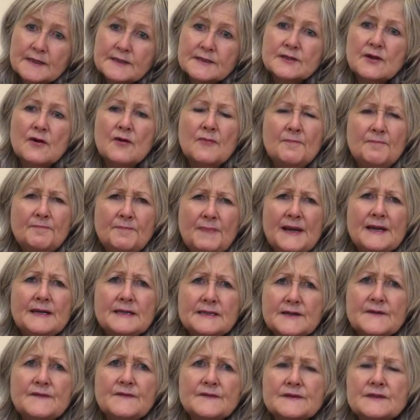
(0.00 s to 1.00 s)
So a
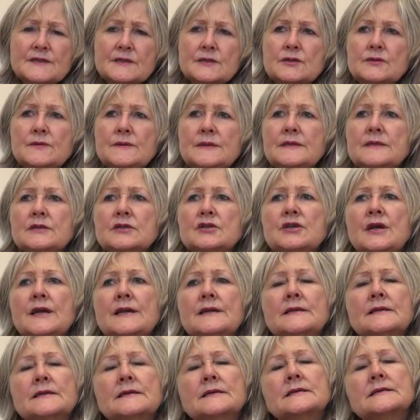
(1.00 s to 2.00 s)
big difference between the
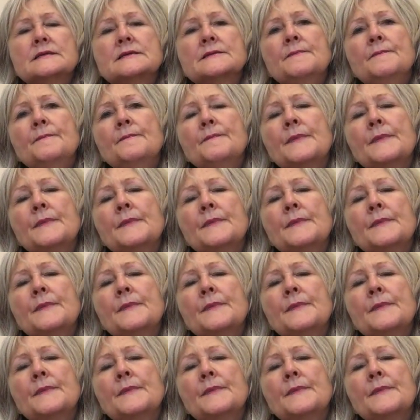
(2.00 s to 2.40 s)
genders.